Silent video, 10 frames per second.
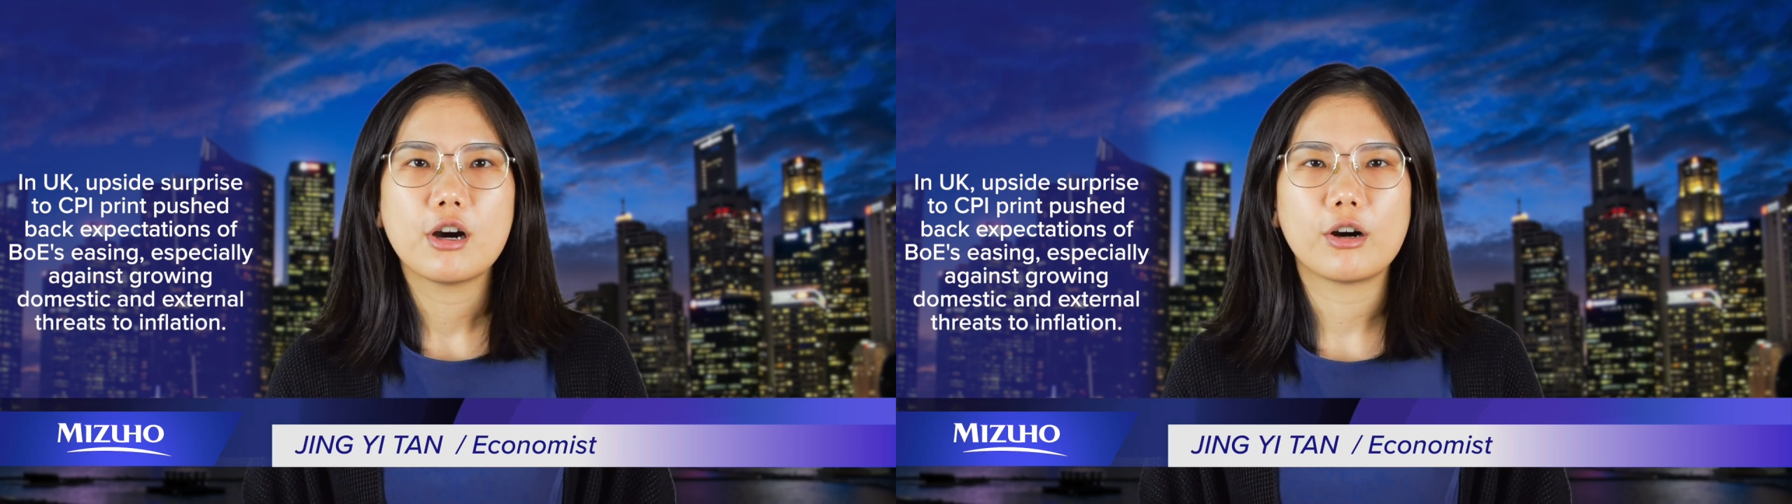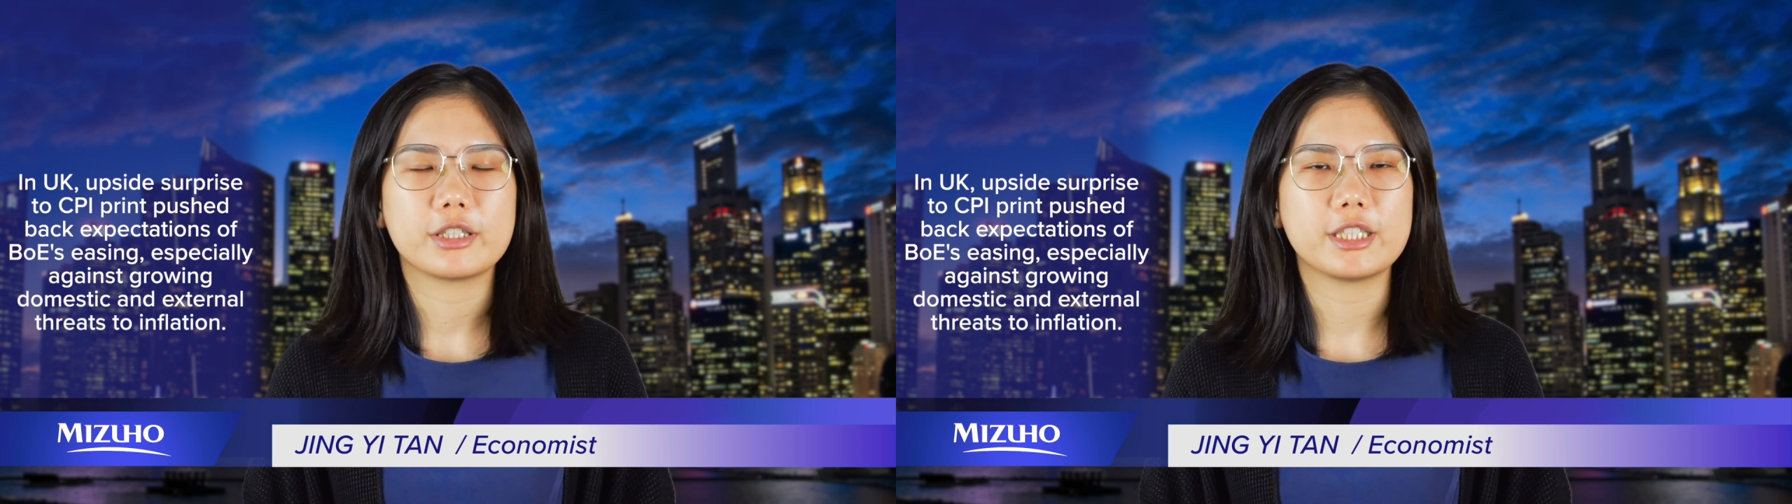
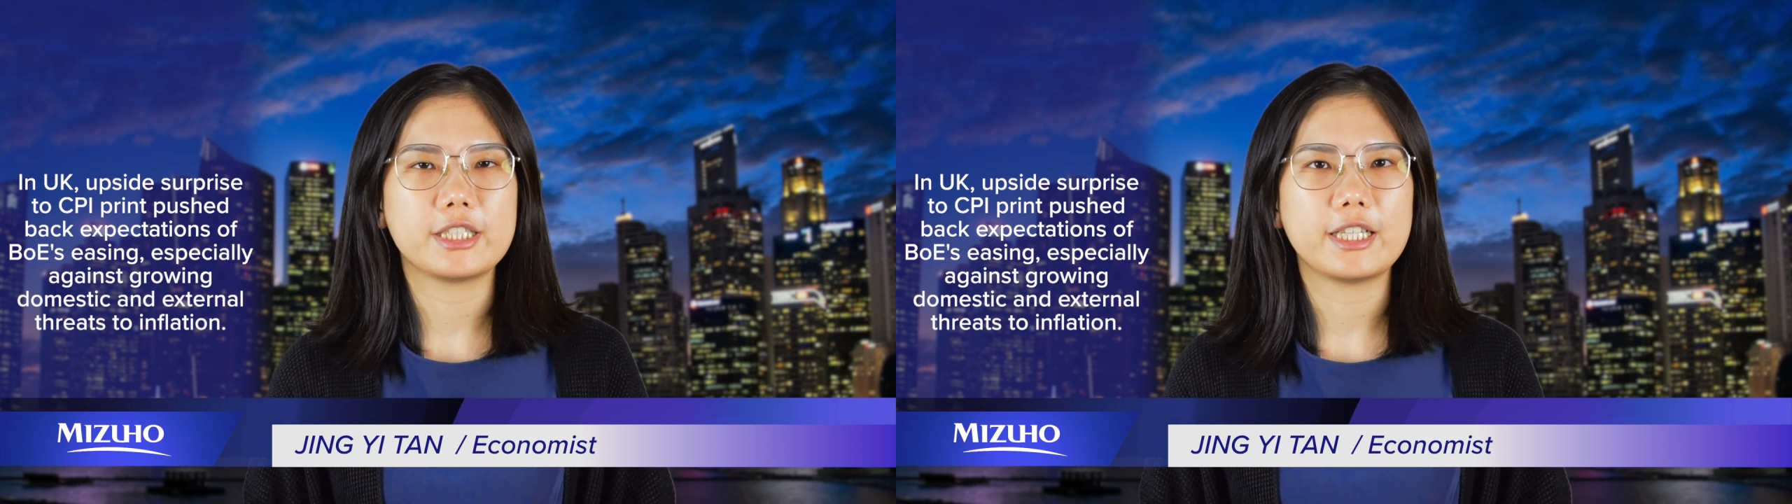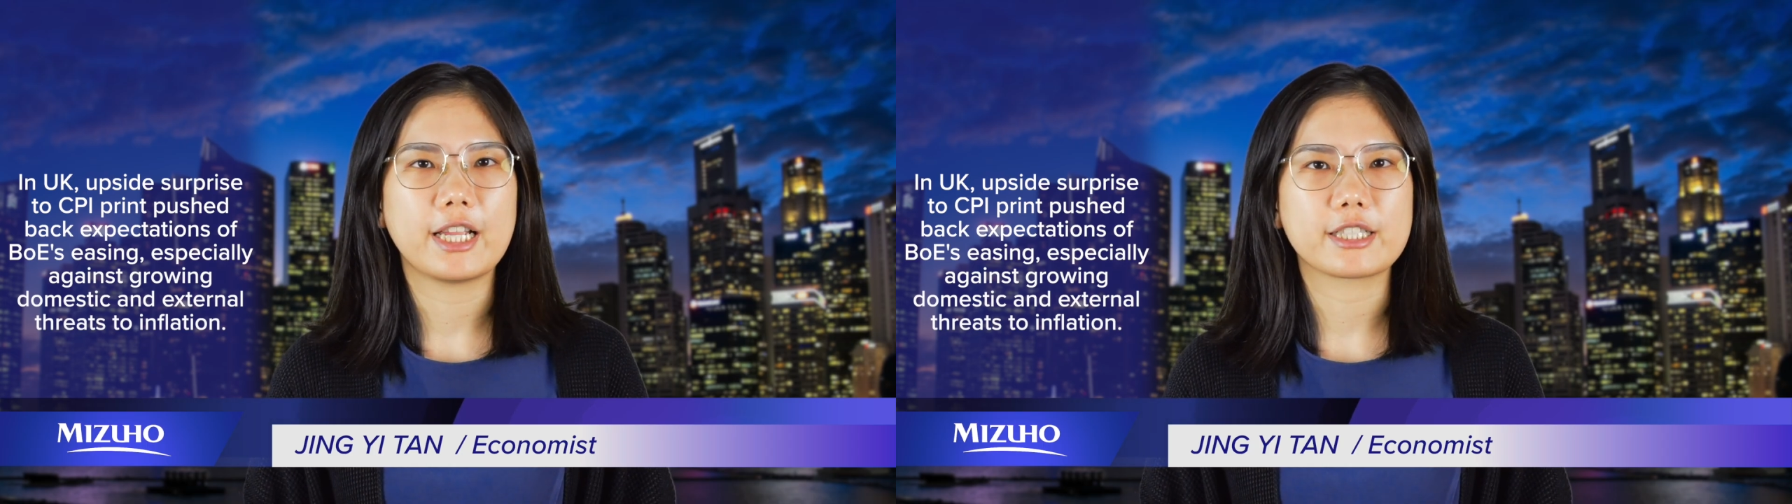hotter
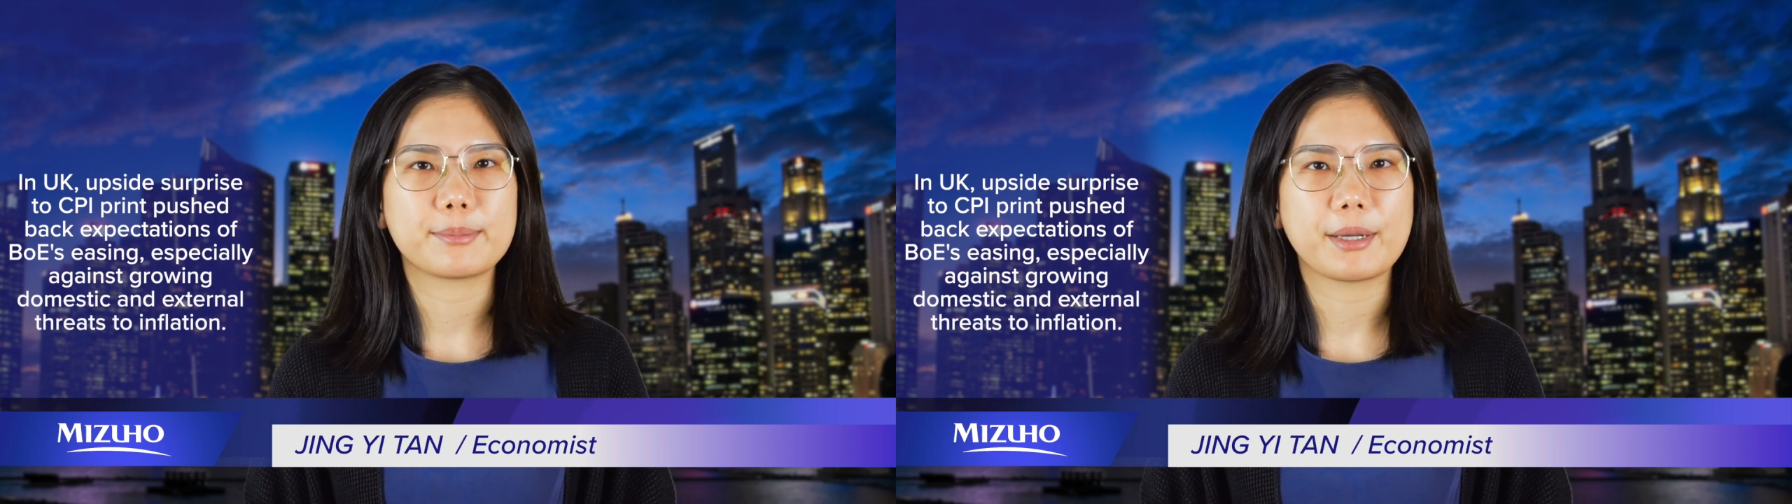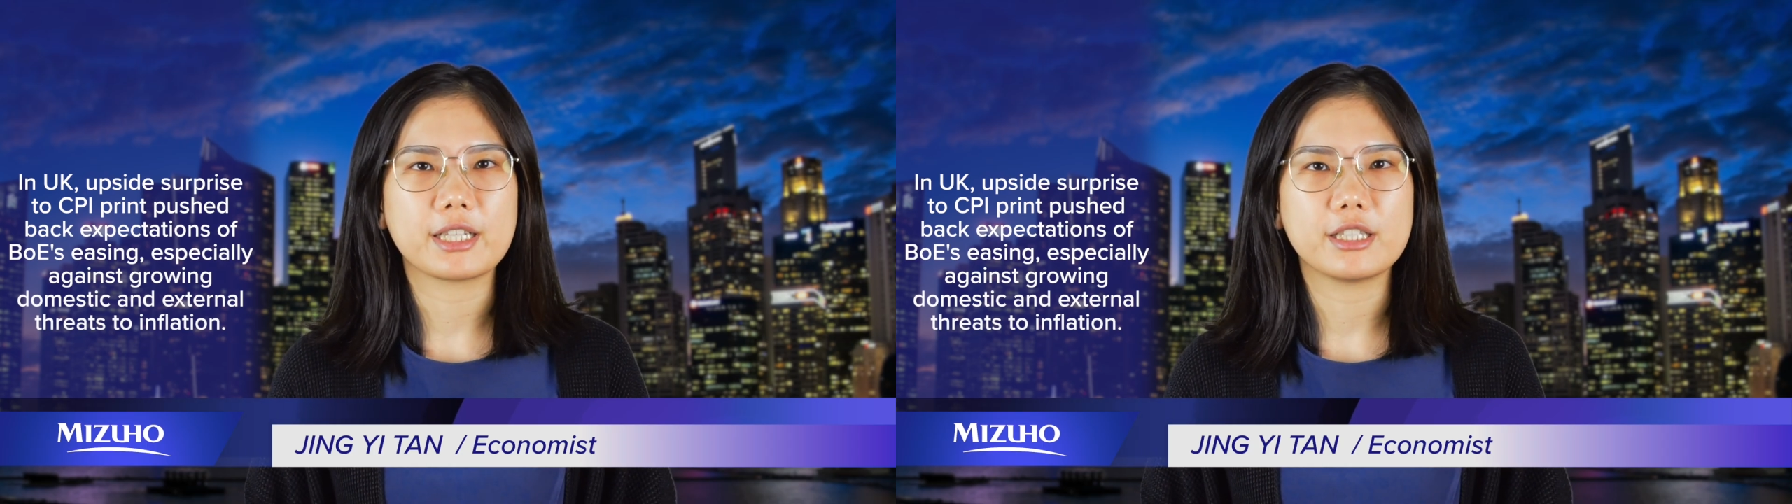than
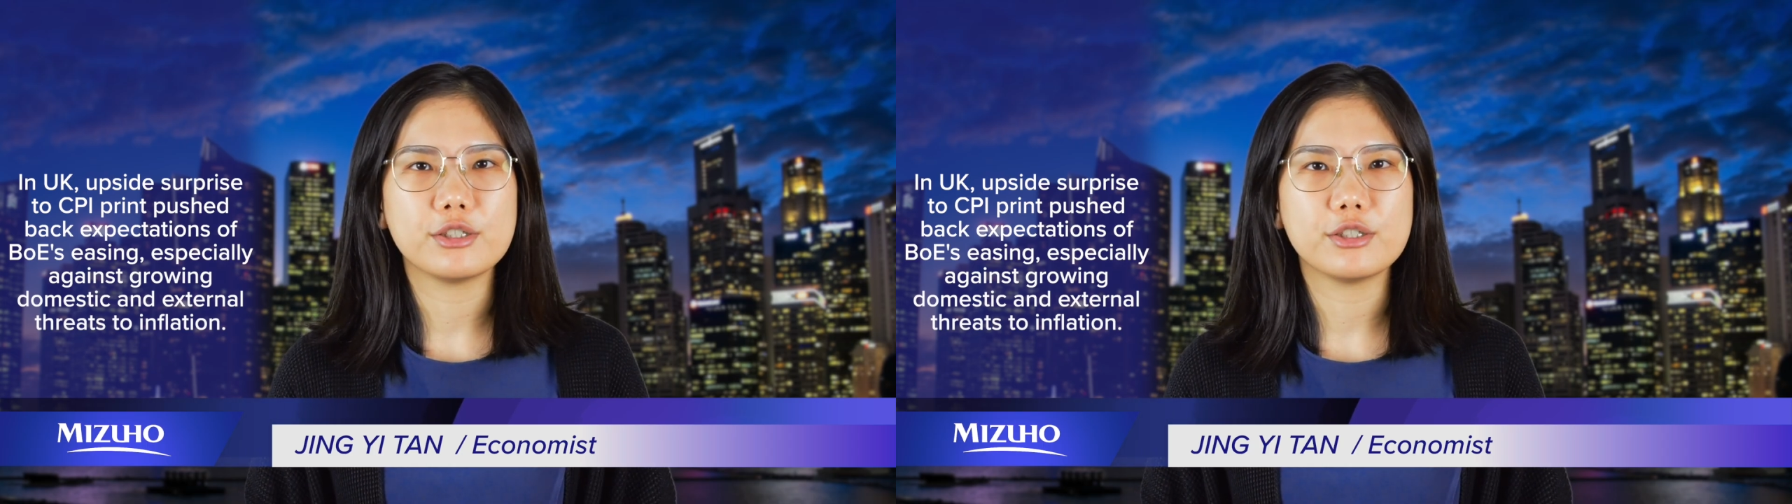expected